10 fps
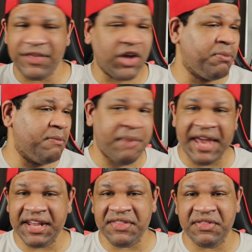They could put
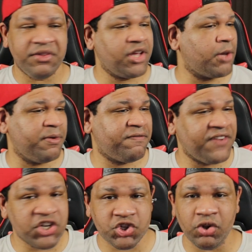Bennett in there. They could put
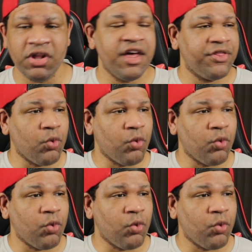Fischl.